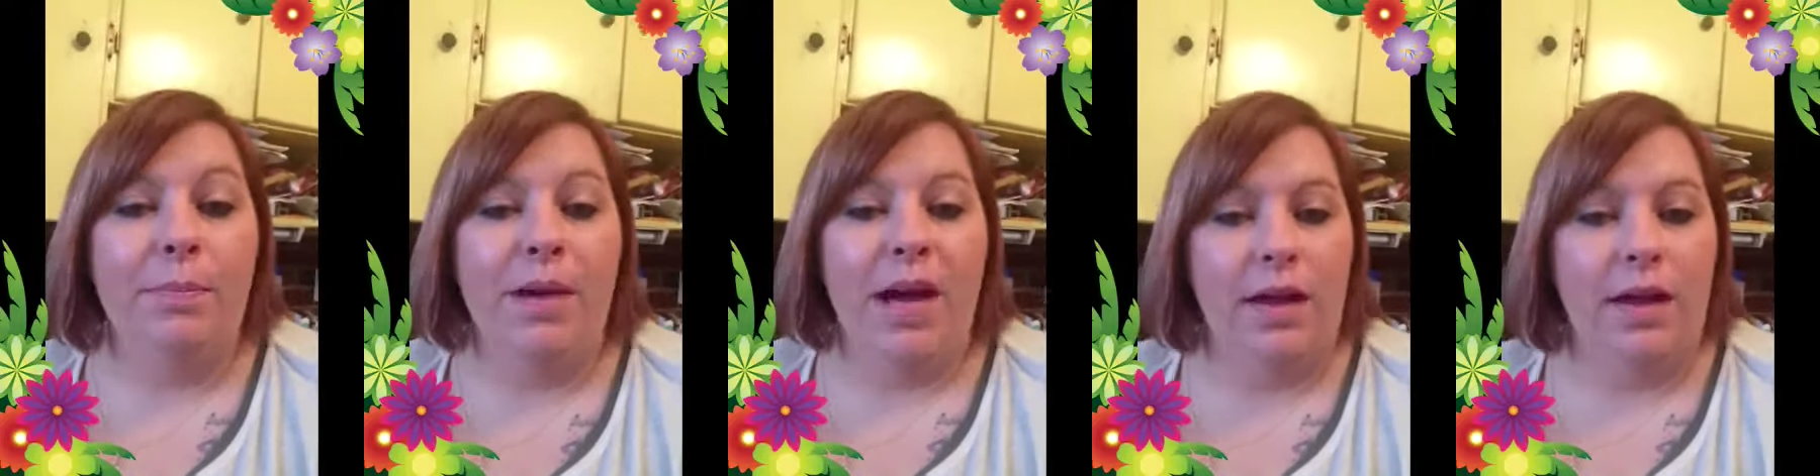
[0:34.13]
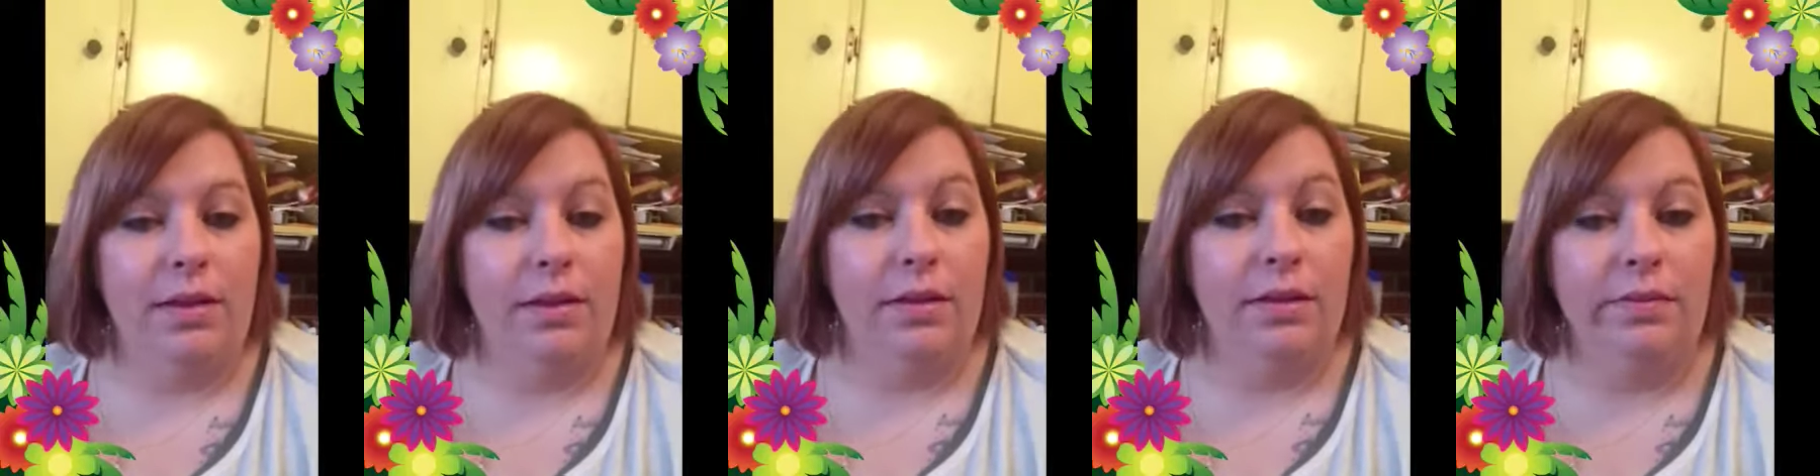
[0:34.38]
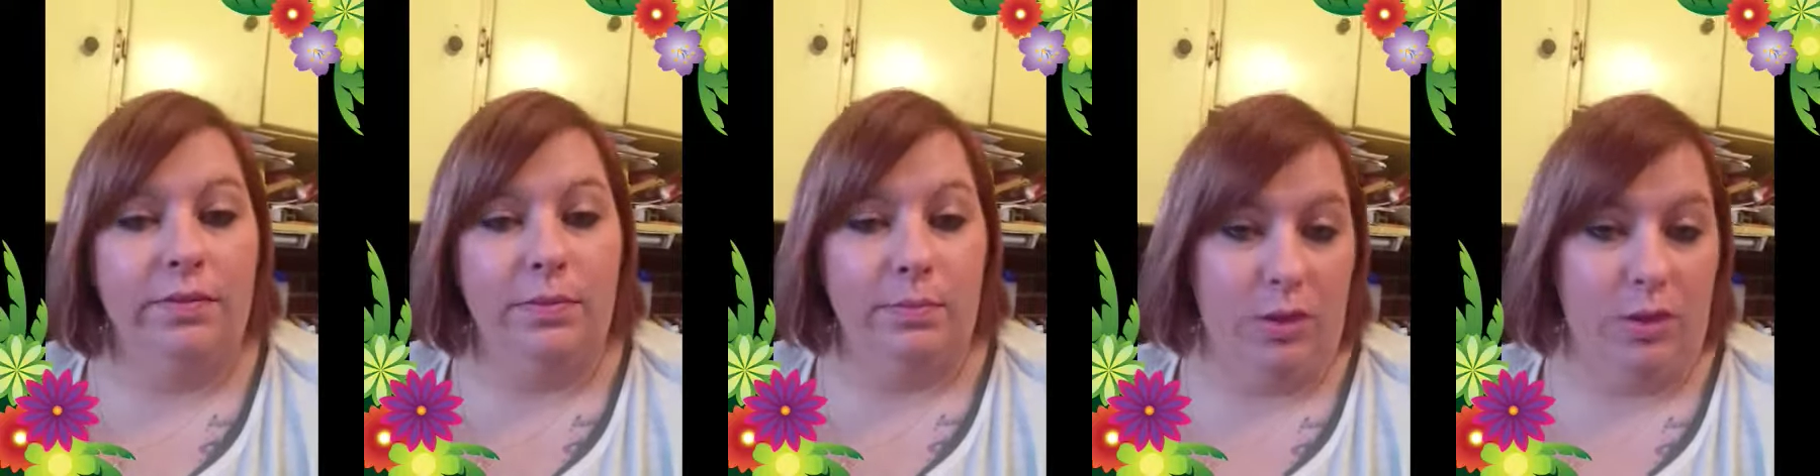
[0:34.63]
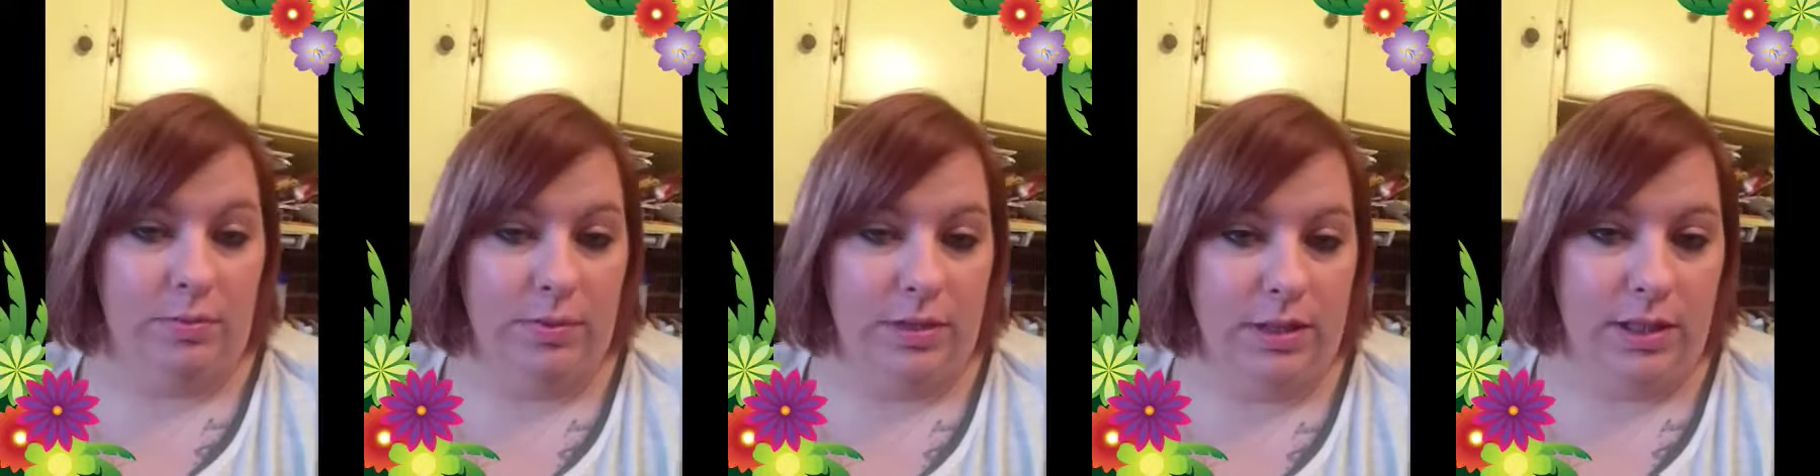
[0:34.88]
palette from
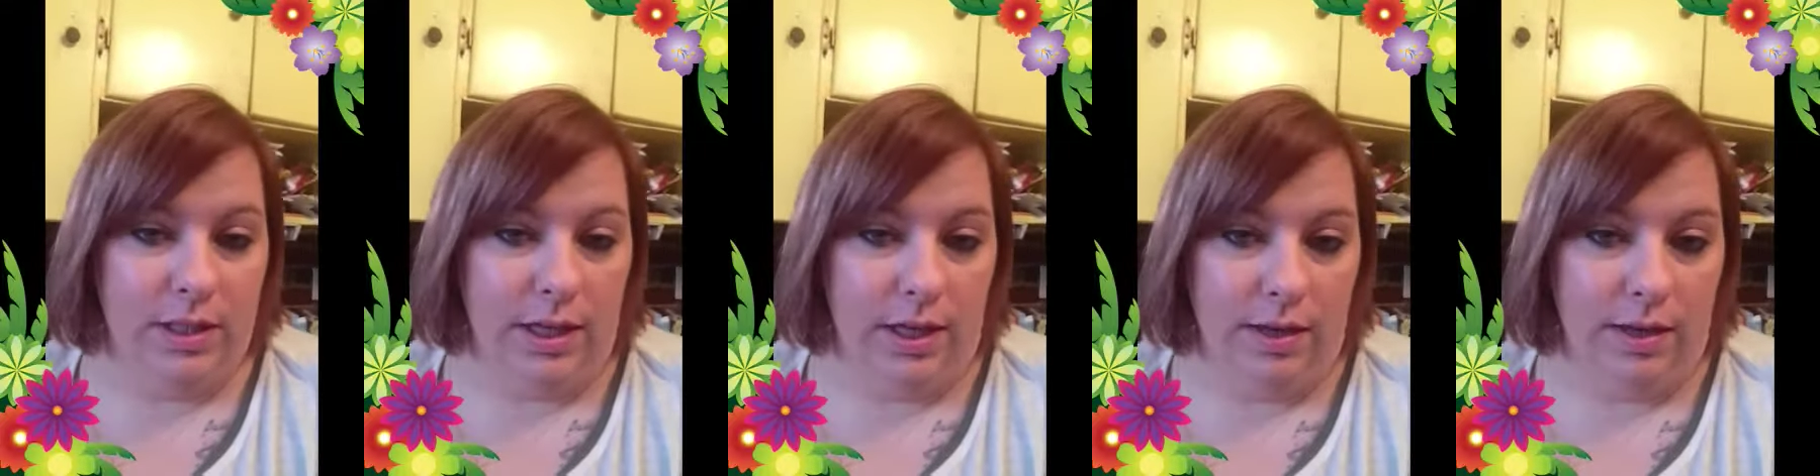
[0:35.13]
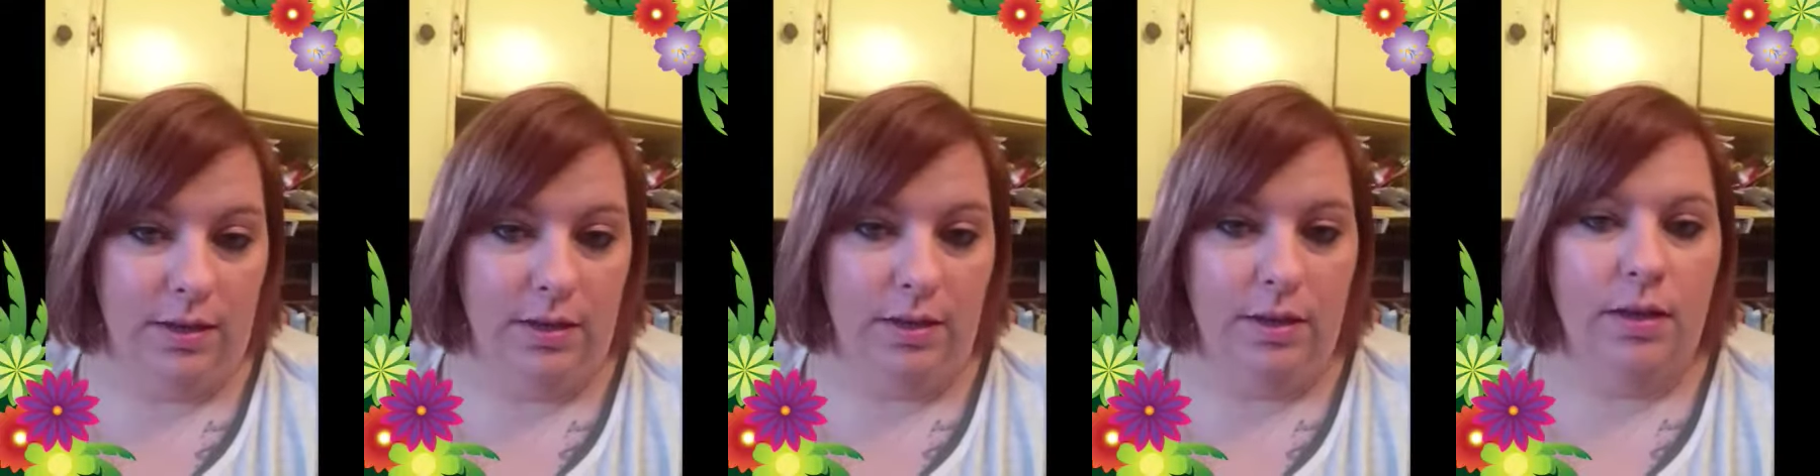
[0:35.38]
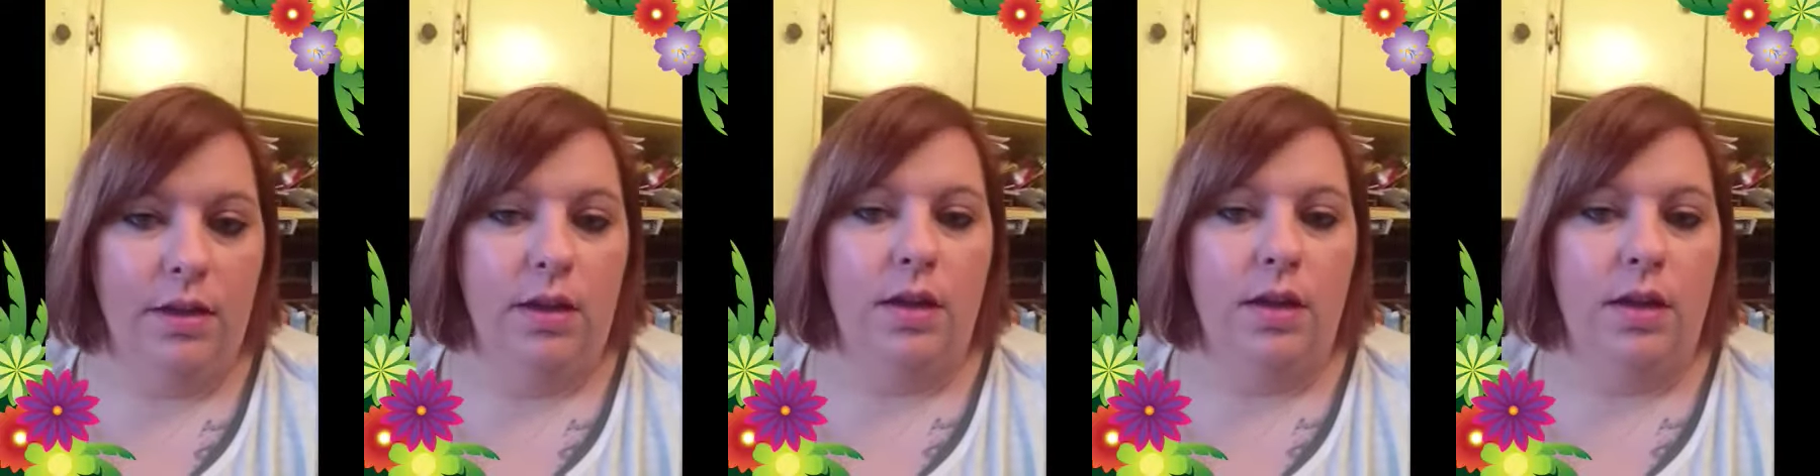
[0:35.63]
Urban Decay,